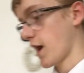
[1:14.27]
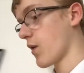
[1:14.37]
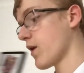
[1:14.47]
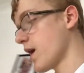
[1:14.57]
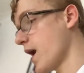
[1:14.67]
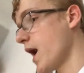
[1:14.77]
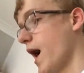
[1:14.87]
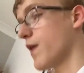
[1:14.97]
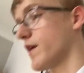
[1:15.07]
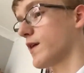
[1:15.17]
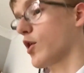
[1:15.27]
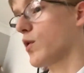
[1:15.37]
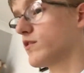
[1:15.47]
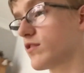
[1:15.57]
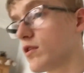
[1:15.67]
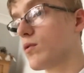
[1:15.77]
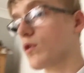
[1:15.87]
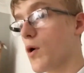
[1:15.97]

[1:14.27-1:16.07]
now, and then I'm going to